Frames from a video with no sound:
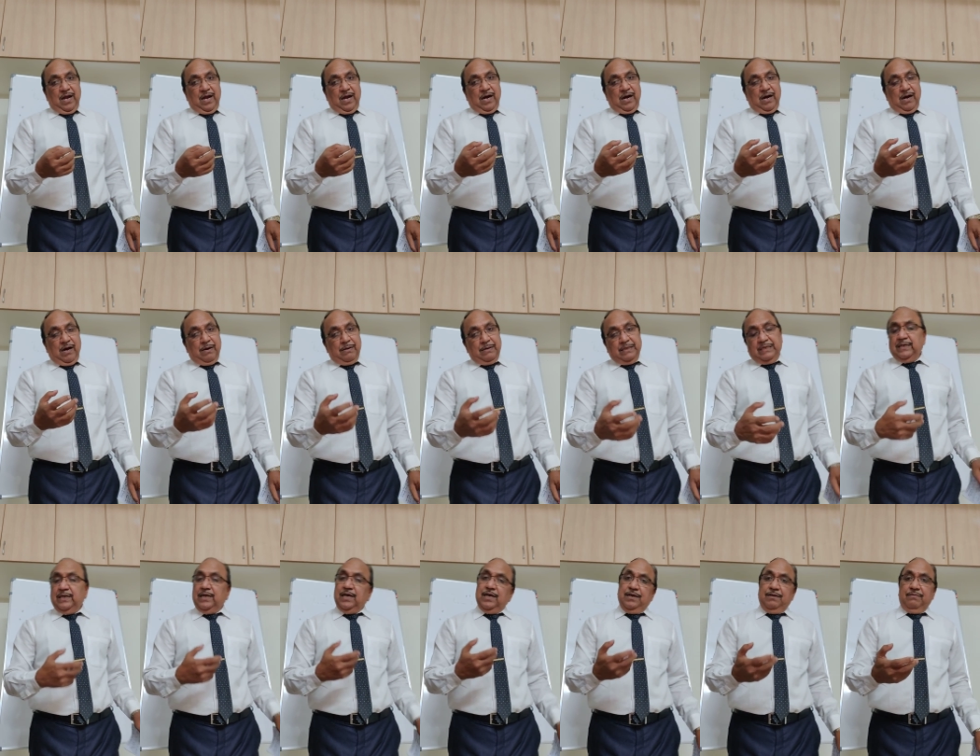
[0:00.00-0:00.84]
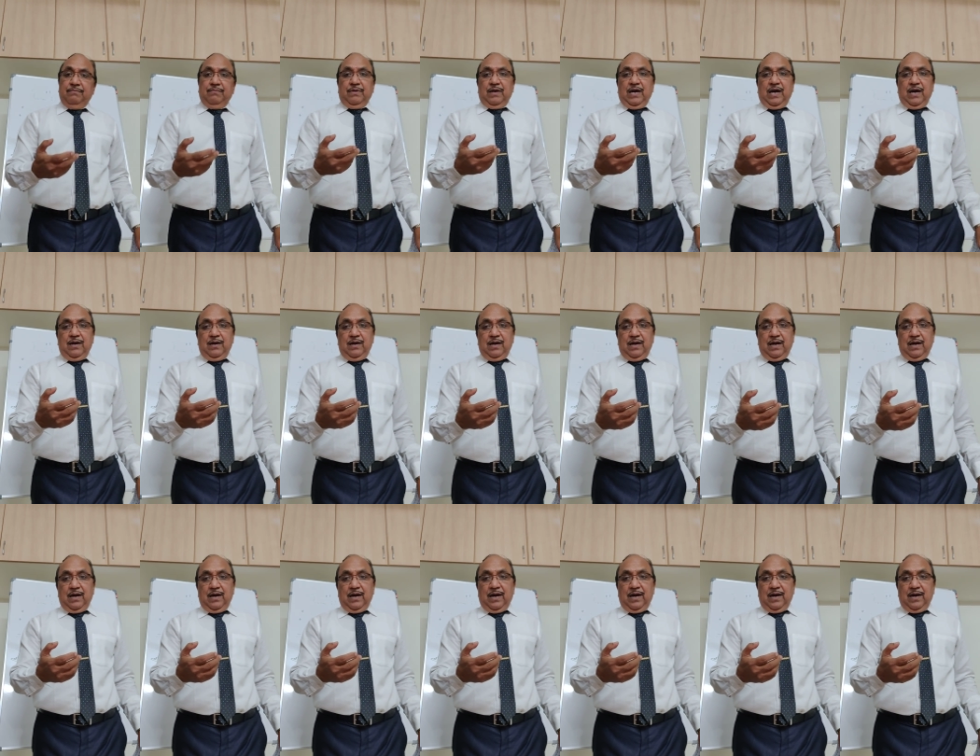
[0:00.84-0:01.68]
and
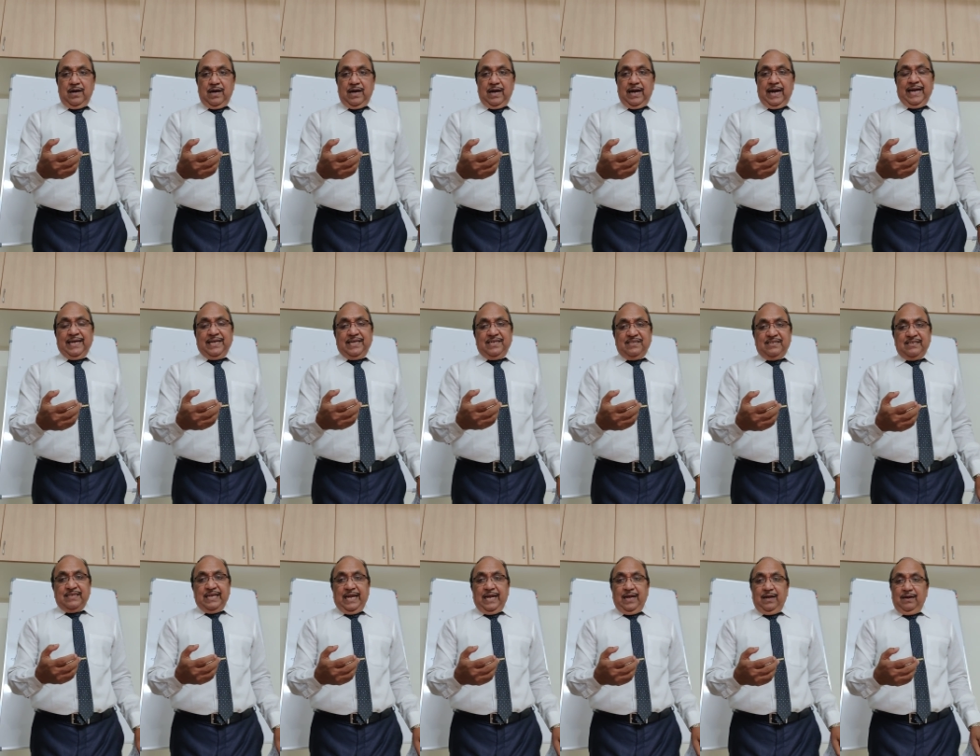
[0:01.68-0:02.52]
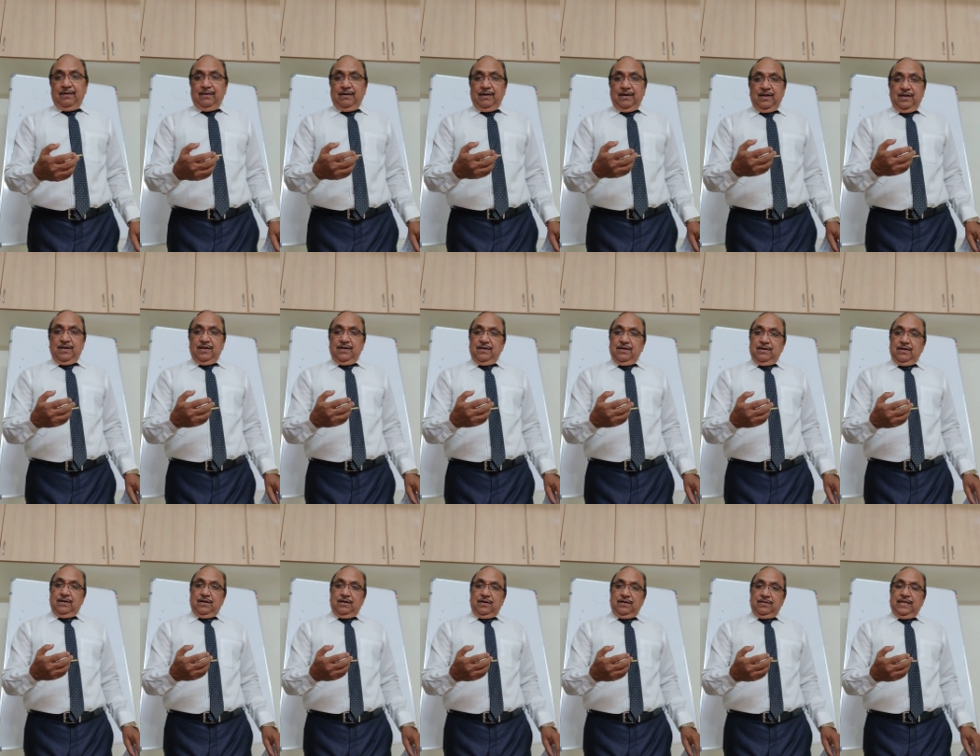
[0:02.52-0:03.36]
iron and steel,
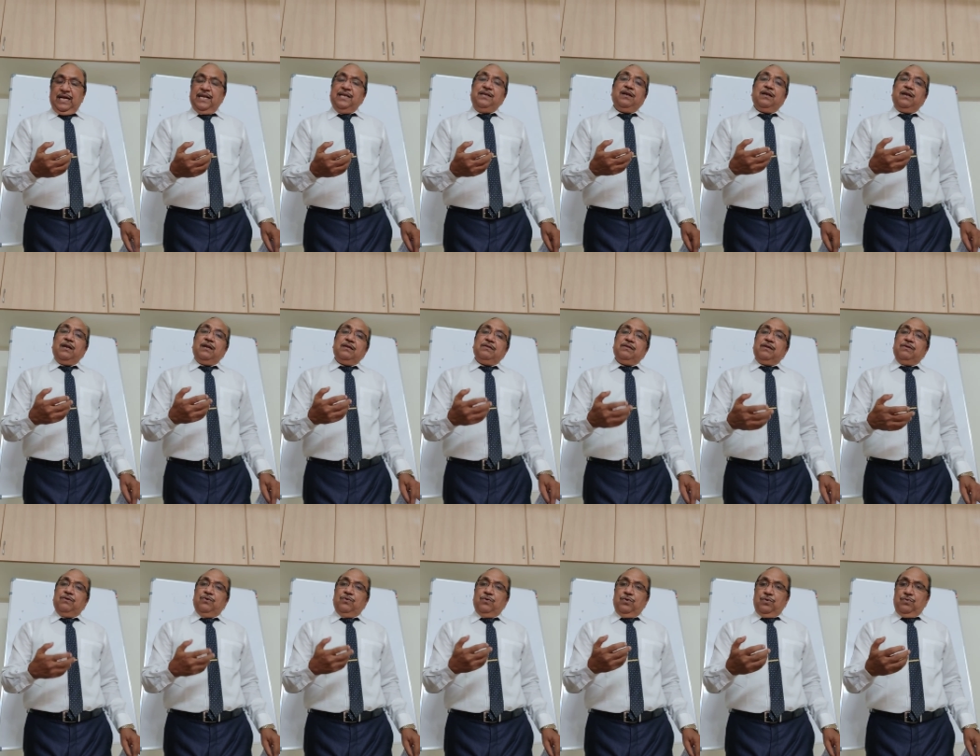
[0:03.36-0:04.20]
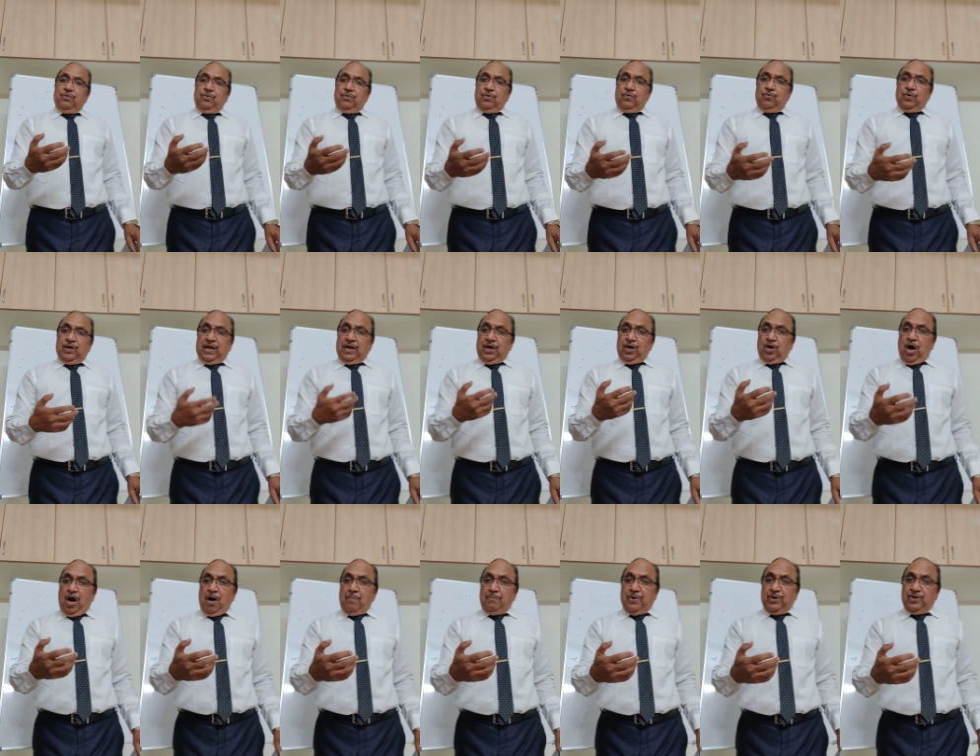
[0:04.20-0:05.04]
then wooden
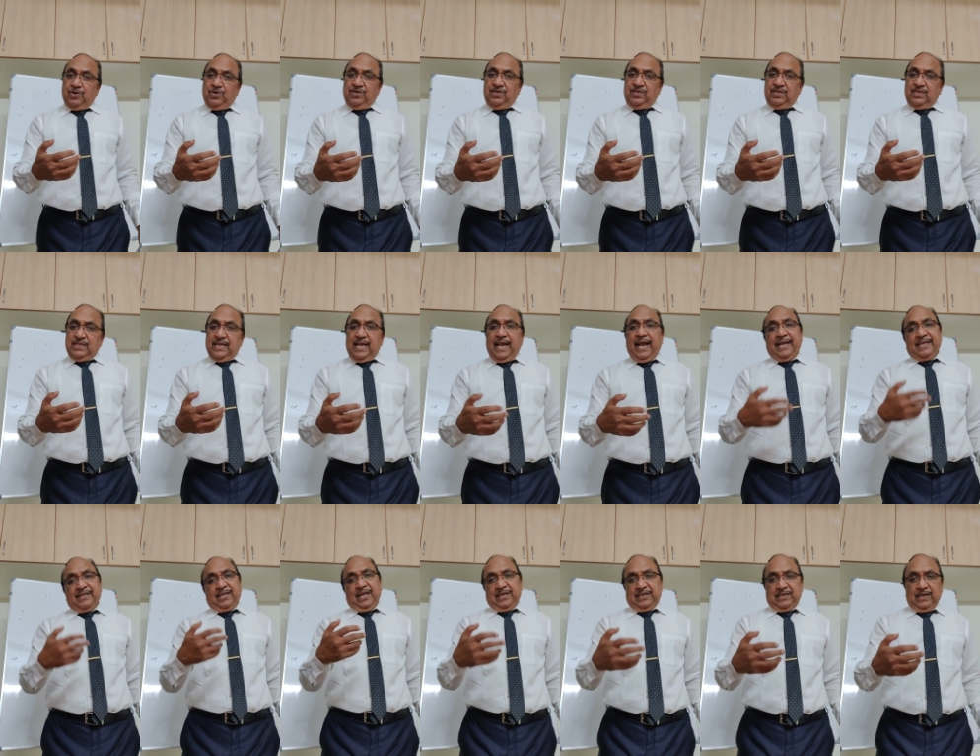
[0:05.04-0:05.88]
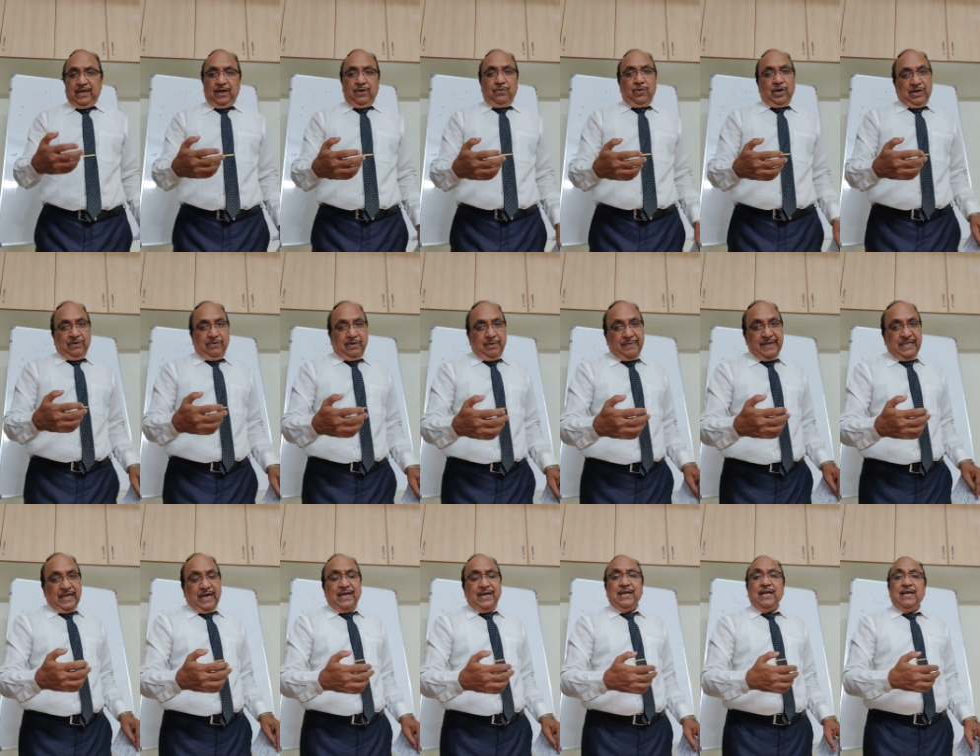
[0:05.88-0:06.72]
components, etc., whatever
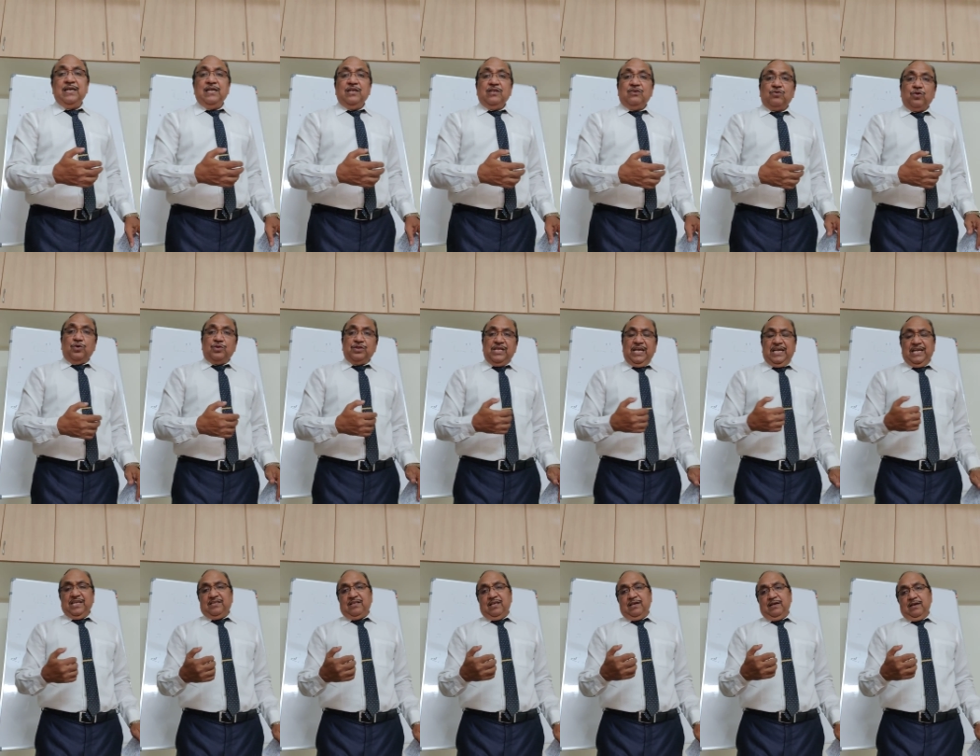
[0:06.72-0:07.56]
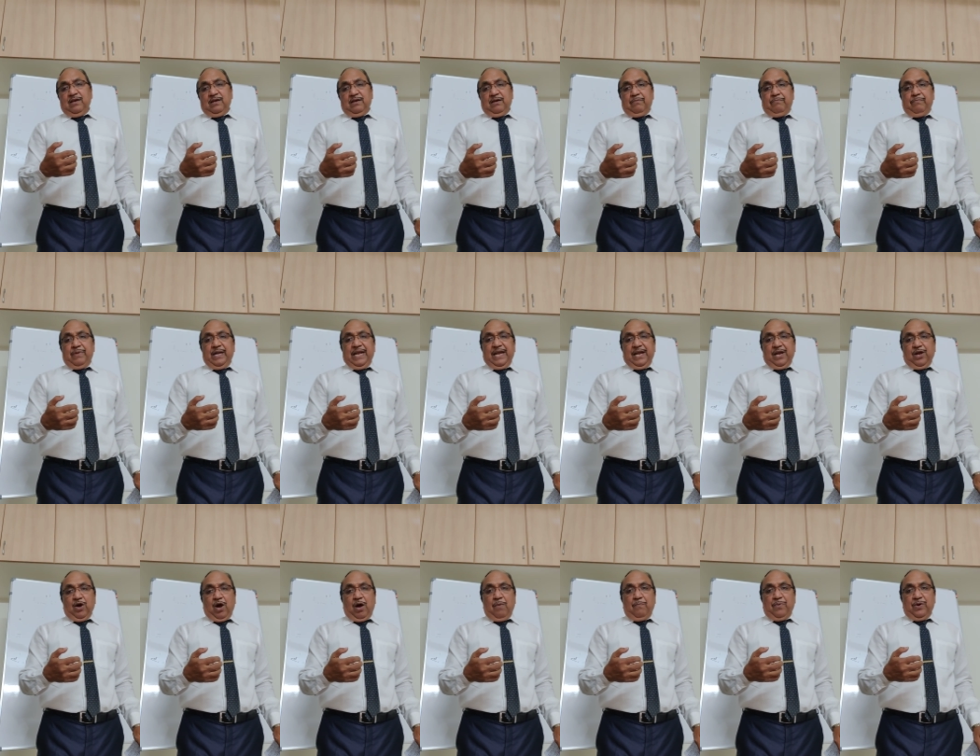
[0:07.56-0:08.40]
be that. So these
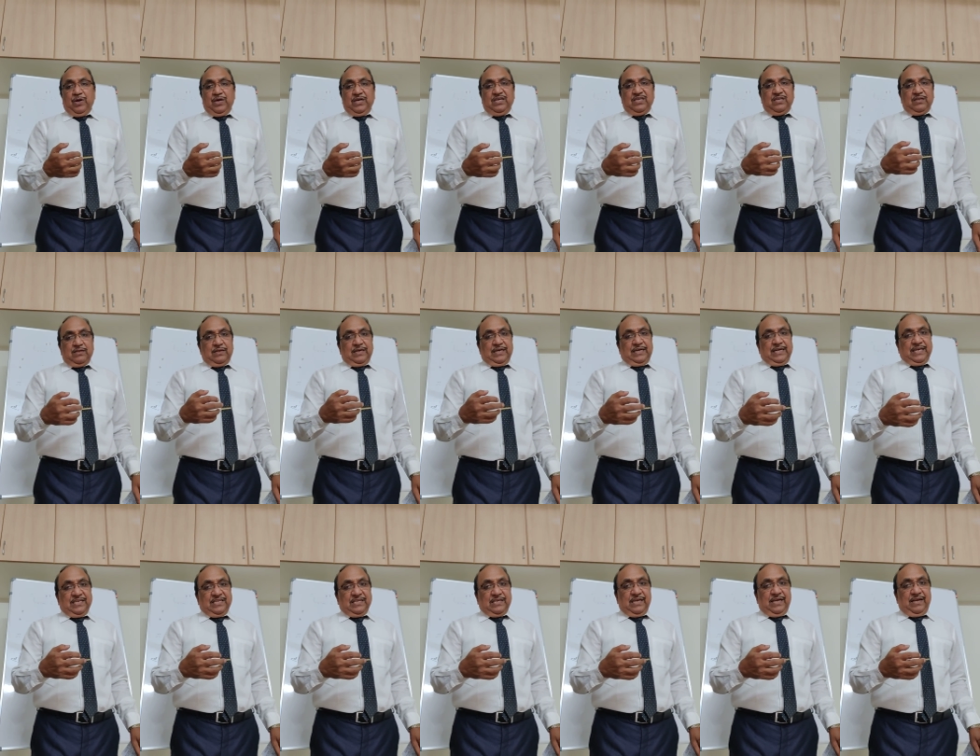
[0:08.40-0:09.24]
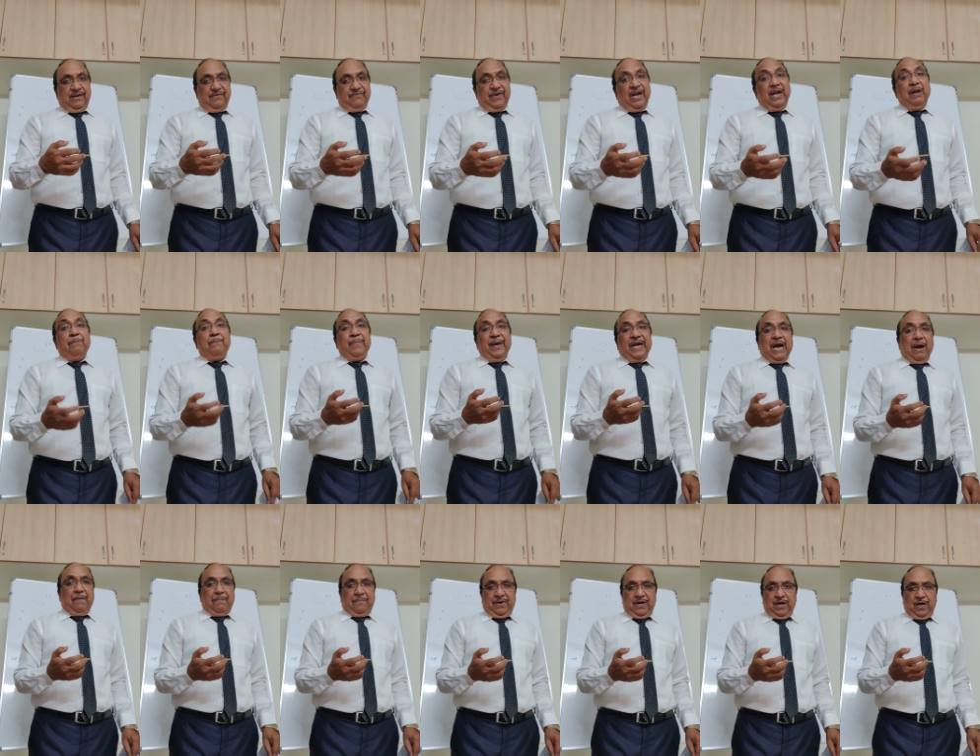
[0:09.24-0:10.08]
building components industry will pick
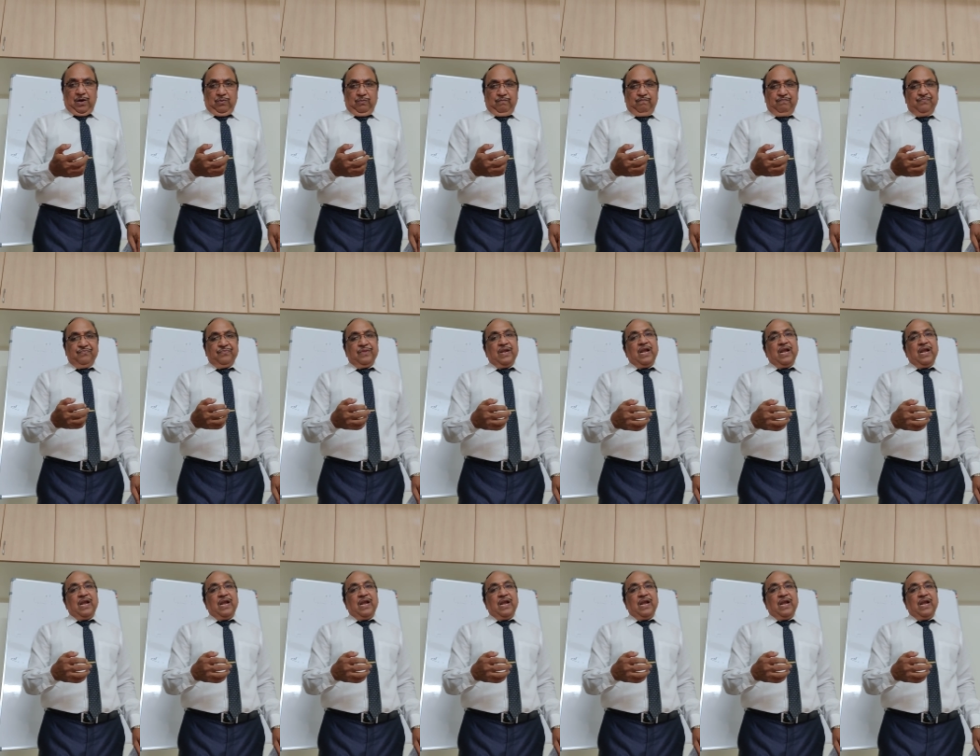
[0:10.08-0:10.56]
up now.